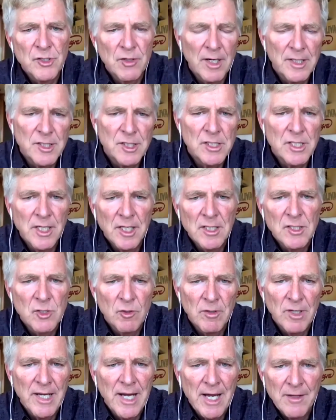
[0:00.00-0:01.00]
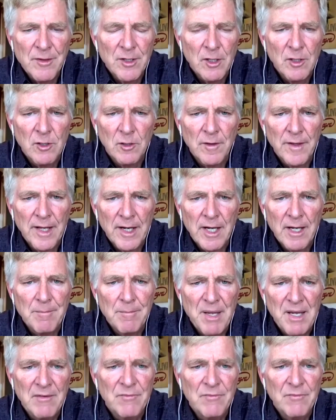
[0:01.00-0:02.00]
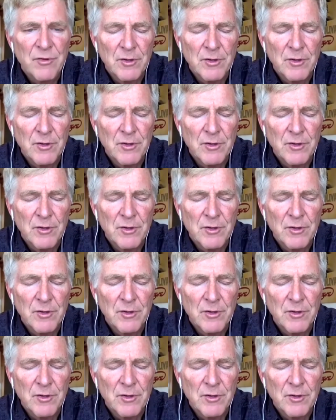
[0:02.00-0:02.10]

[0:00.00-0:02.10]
I just think it's only ethical that I pay